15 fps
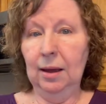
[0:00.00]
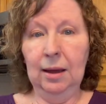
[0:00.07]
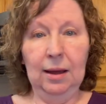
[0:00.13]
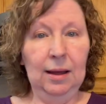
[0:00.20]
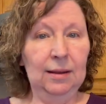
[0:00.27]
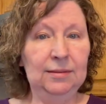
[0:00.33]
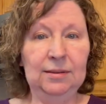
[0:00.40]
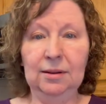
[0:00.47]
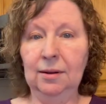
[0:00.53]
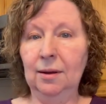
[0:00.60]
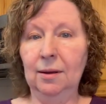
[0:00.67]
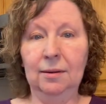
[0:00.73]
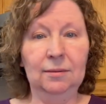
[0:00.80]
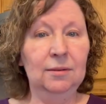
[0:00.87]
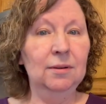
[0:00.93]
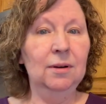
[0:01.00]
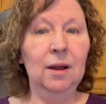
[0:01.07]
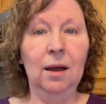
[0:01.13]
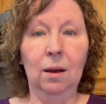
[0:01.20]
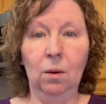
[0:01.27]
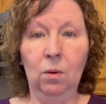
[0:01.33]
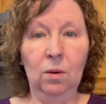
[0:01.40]
I said,
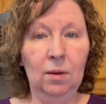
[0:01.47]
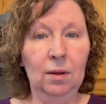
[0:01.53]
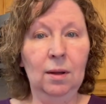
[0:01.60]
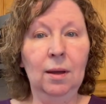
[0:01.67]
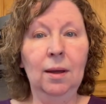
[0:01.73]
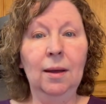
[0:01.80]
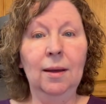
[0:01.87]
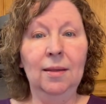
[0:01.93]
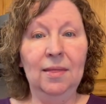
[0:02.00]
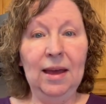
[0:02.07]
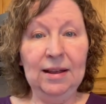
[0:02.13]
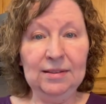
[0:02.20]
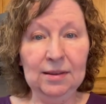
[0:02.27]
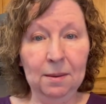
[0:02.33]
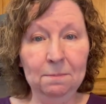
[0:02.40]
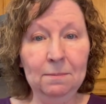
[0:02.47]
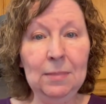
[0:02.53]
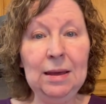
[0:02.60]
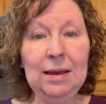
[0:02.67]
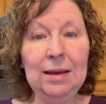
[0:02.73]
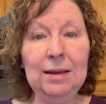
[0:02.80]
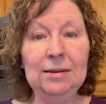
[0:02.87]
no, that's a
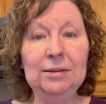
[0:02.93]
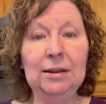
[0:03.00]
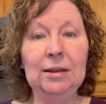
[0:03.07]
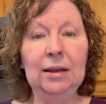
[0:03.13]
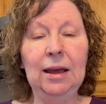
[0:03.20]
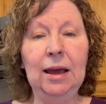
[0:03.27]
meat,